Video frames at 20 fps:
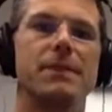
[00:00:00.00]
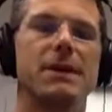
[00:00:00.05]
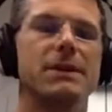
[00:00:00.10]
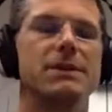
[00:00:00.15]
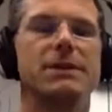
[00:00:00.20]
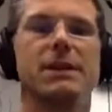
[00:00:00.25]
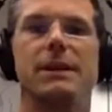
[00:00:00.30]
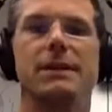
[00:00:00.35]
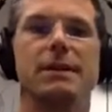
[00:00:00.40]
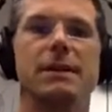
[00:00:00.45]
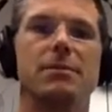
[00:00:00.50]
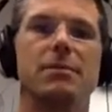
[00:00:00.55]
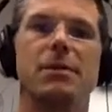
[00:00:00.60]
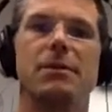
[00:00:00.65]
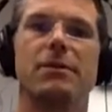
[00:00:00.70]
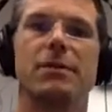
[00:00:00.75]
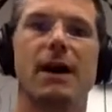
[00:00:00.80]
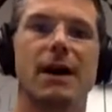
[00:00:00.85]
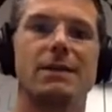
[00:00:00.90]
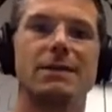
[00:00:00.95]
Is it number
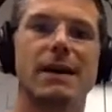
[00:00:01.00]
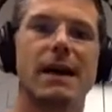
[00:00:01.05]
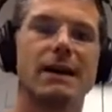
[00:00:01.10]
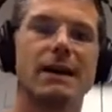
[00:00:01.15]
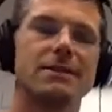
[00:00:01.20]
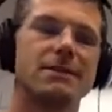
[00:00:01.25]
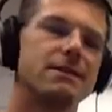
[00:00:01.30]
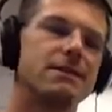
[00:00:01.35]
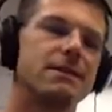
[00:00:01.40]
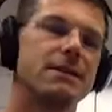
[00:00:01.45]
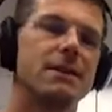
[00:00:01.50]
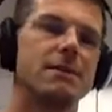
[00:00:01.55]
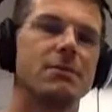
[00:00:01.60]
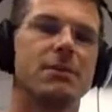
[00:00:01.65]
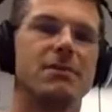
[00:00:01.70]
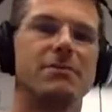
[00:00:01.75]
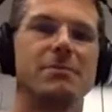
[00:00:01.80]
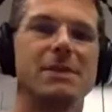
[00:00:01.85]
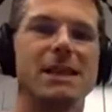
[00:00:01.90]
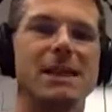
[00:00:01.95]
of contacts? Is it number
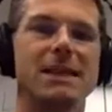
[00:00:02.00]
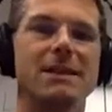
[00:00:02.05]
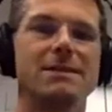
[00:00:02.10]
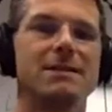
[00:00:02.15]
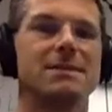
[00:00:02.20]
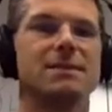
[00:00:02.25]
of meetings?